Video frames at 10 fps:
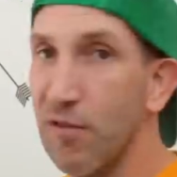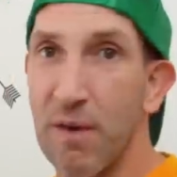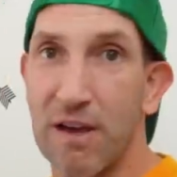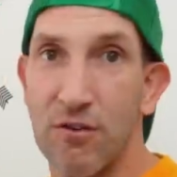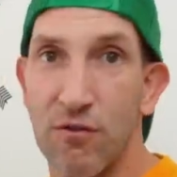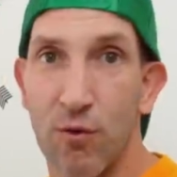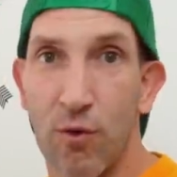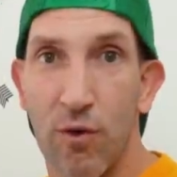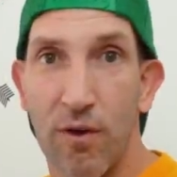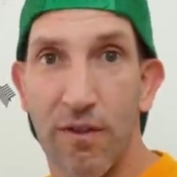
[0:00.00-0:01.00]
of making
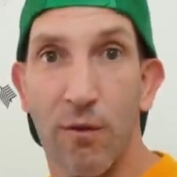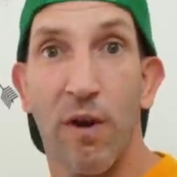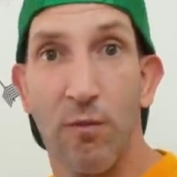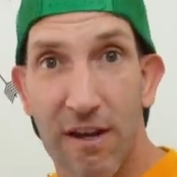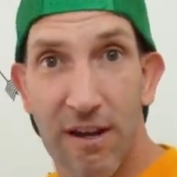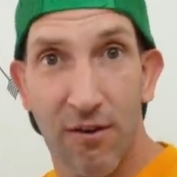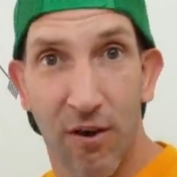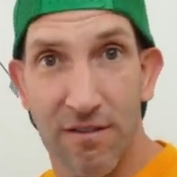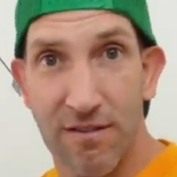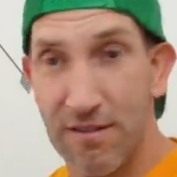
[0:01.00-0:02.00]
sure that we
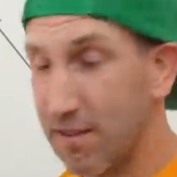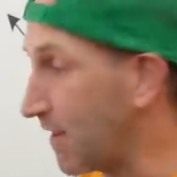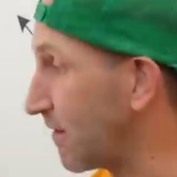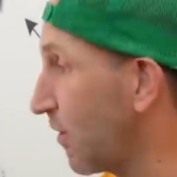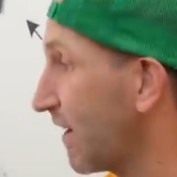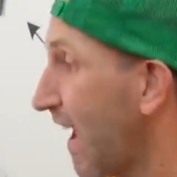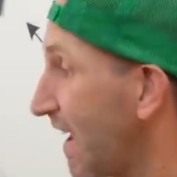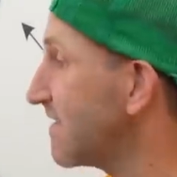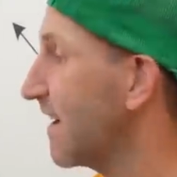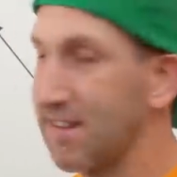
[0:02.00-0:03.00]
recognize things like
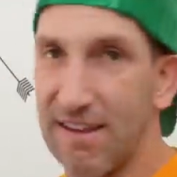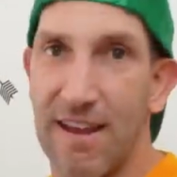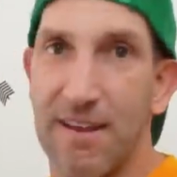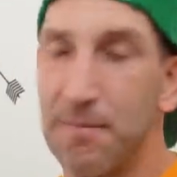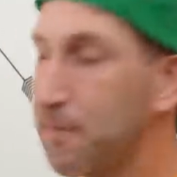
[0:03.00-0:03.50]
Anzac Day.